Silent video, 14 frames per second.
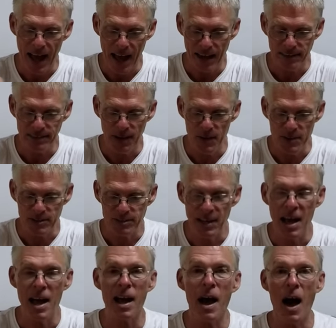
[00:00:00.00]
as I was
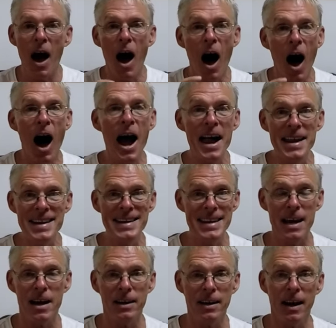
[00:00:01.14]
saying, I
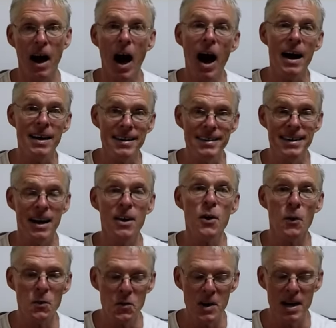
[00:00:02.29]

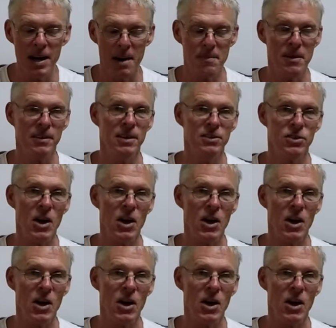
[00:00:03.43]
did read up on these